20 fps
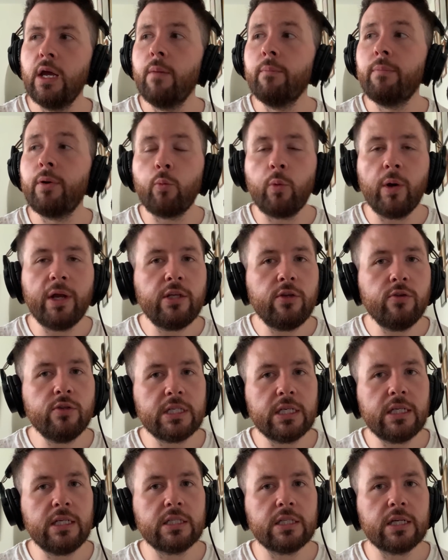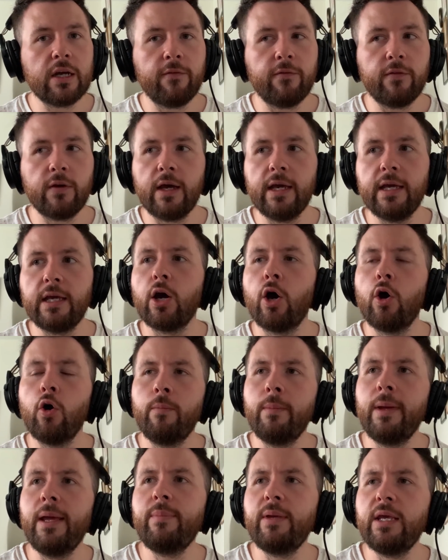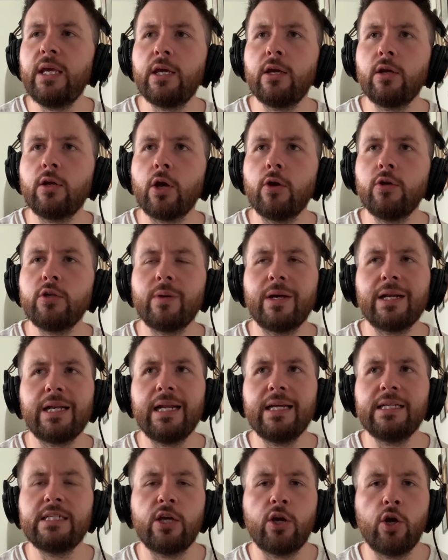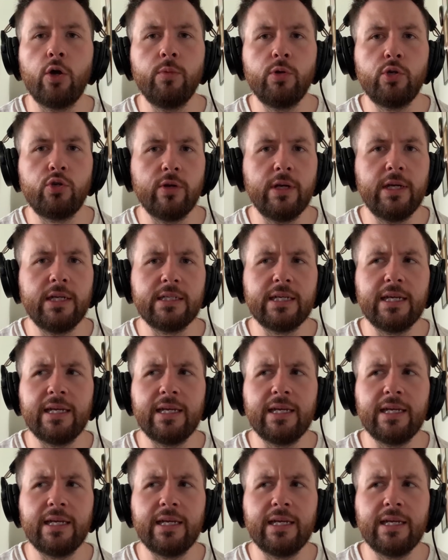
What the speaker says: But when you see stuff like, oh, maybe he could go to Atletico Madrid